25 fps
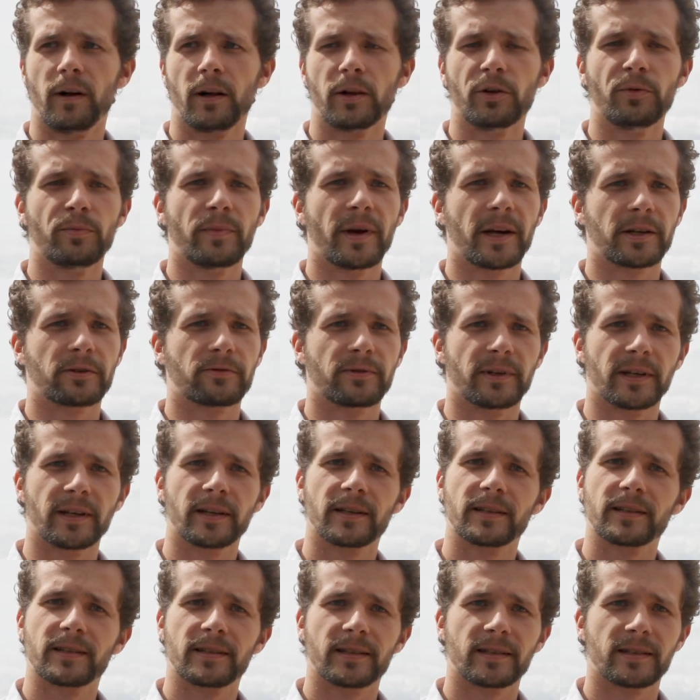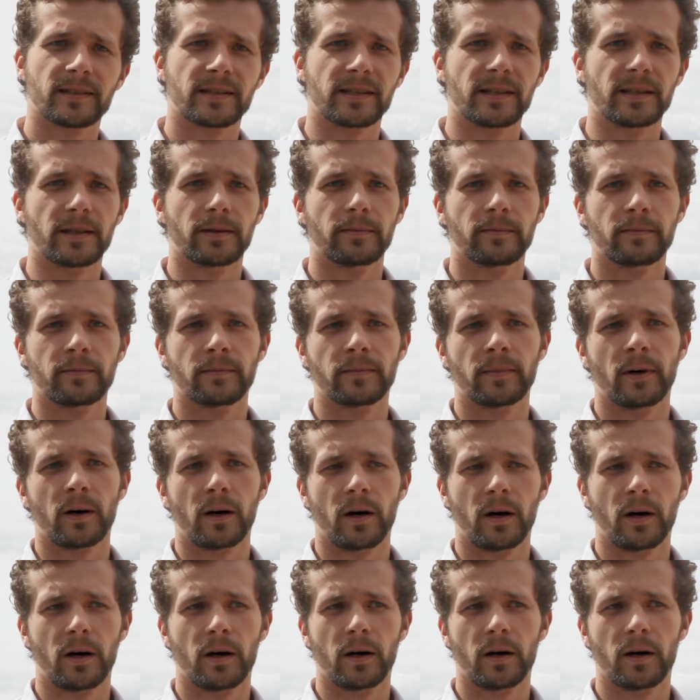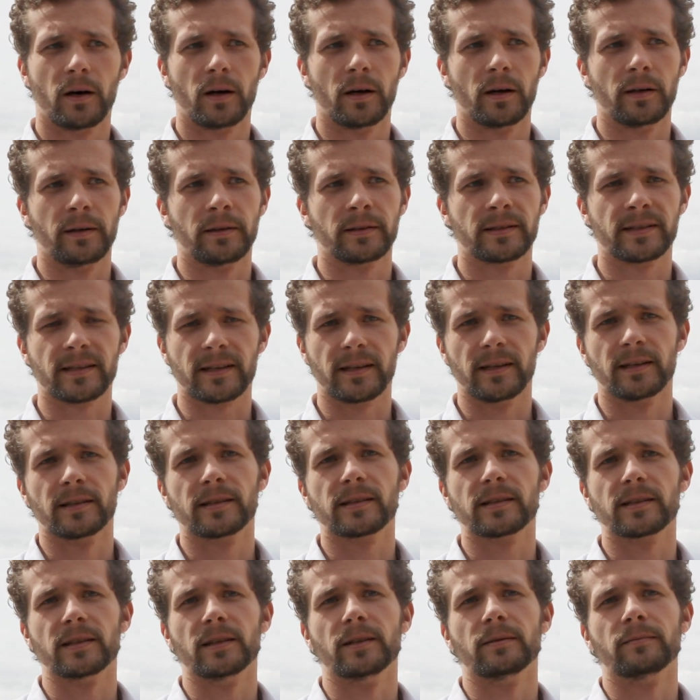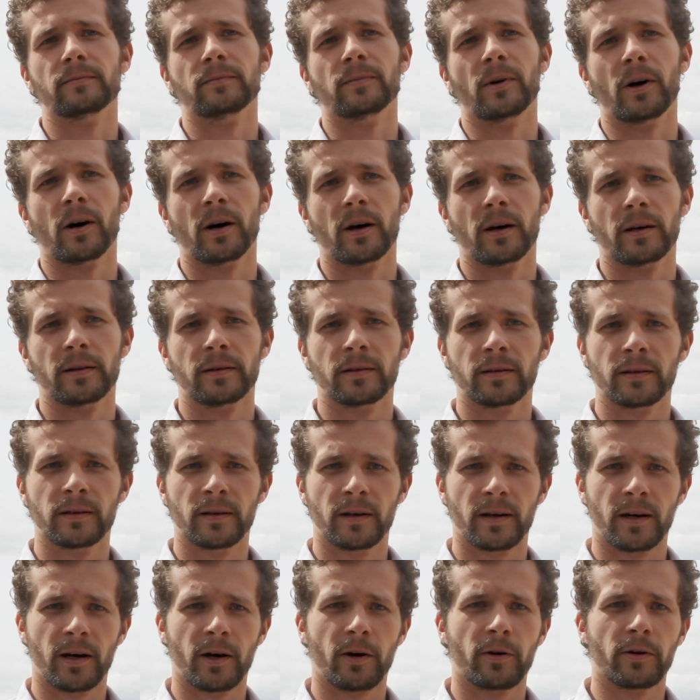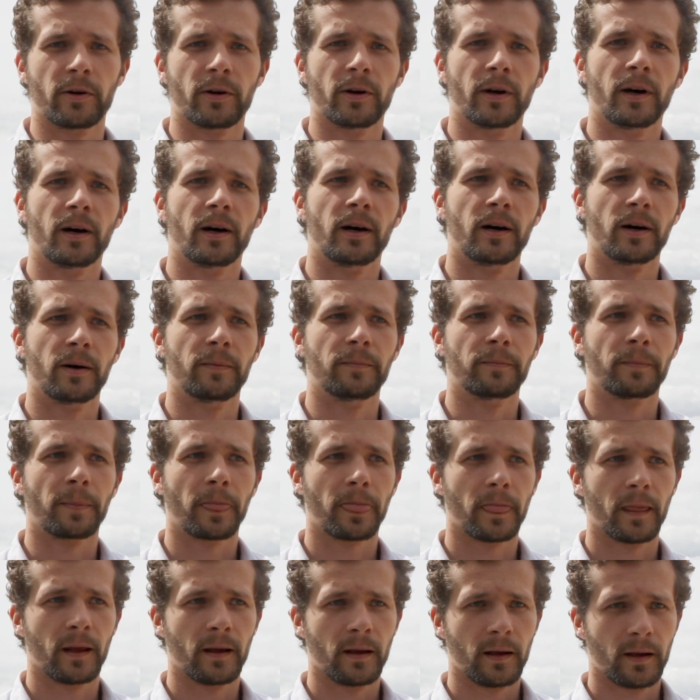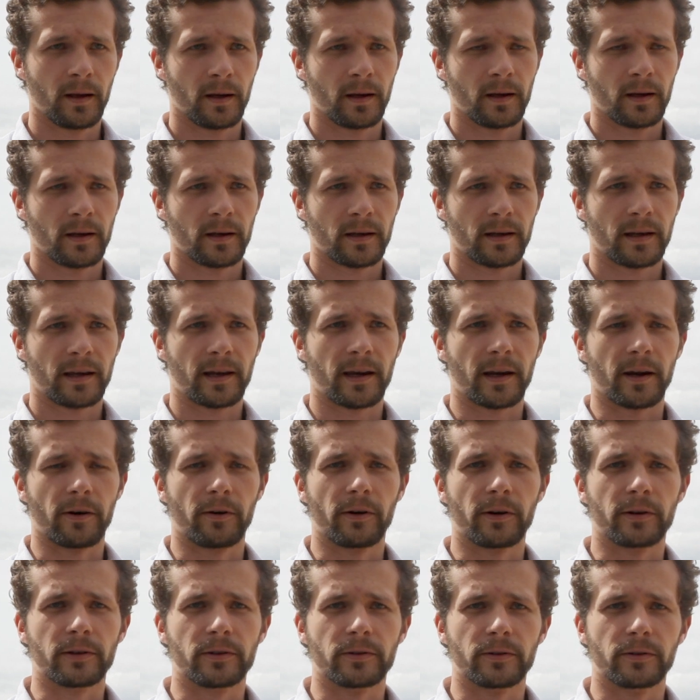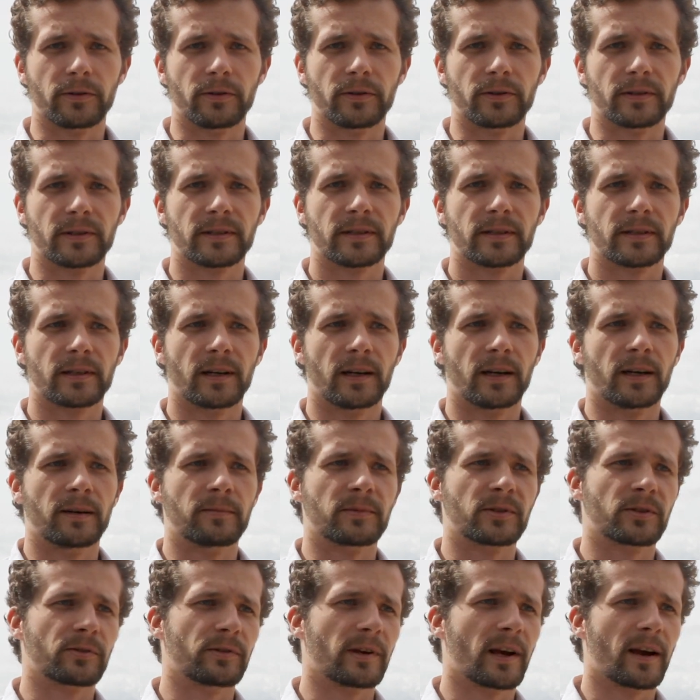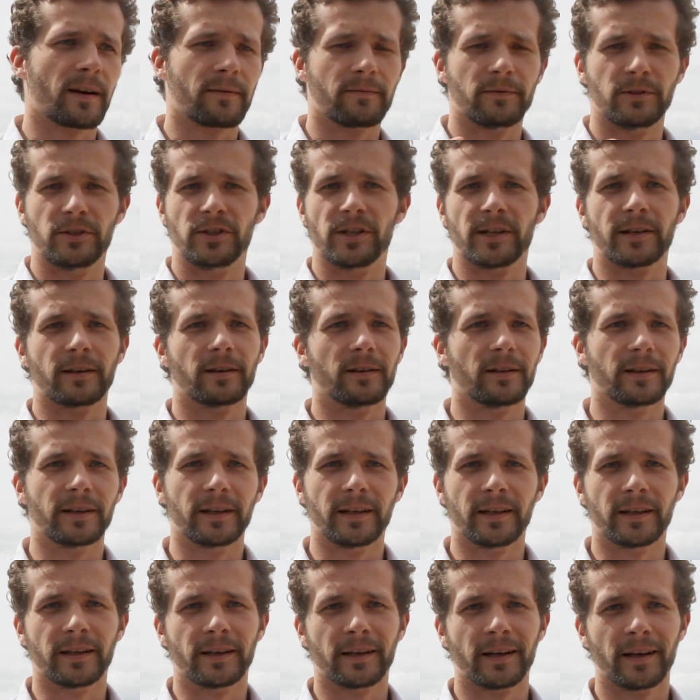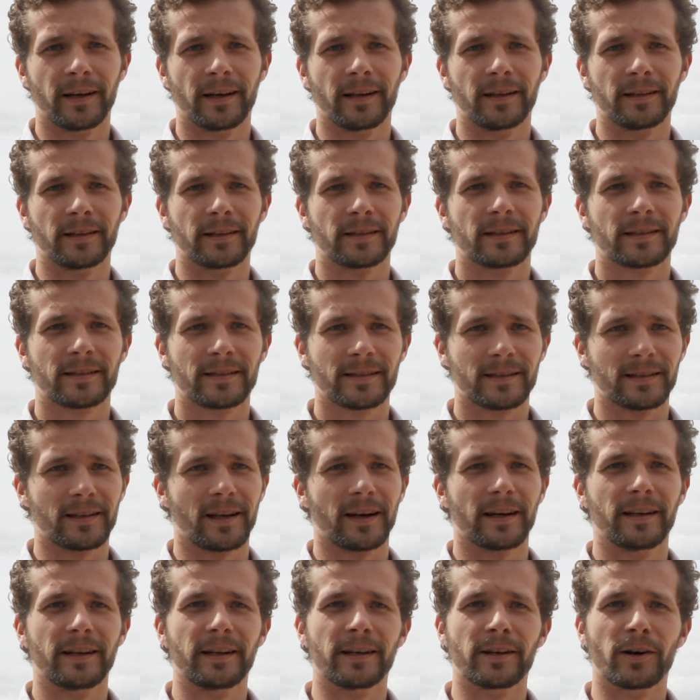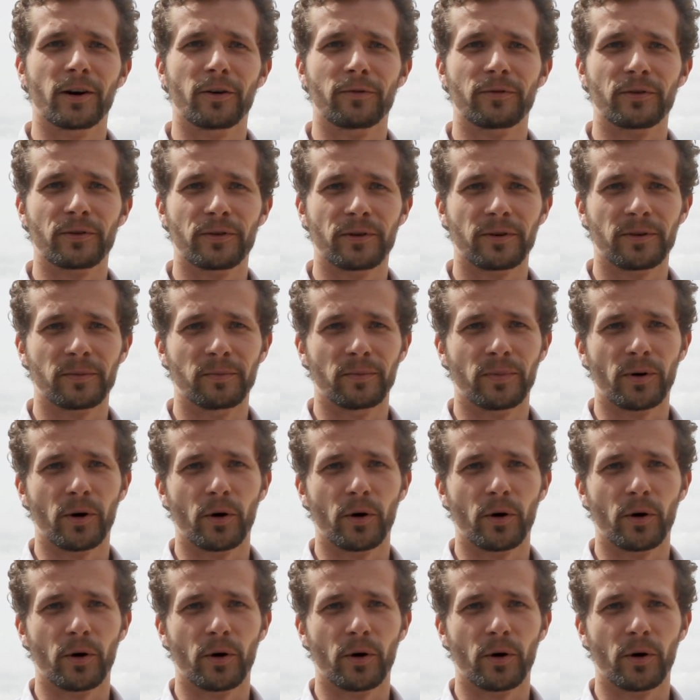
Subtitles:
volumetric sim on skin sim on our characters, so we have jiggling and sliding over